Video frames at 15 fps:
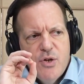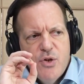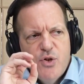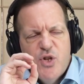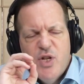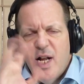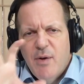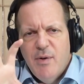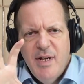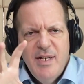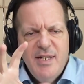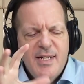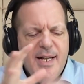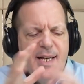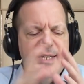So now
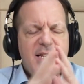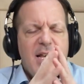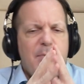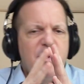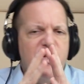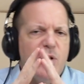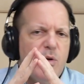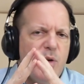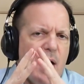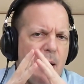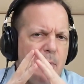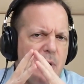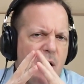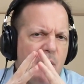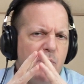in today's episode,
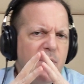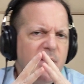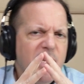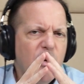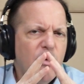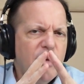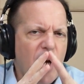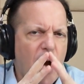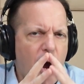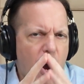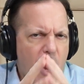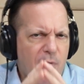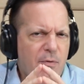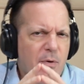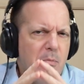I'm not really going to
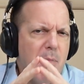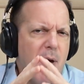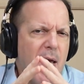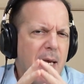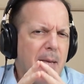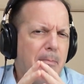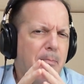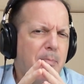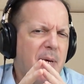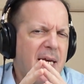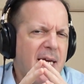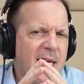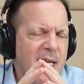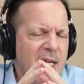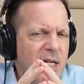offer my
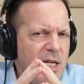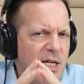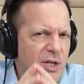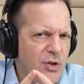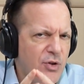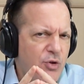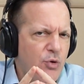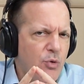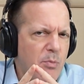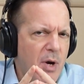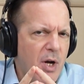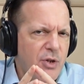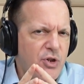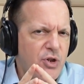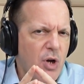opinion too
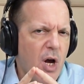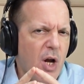much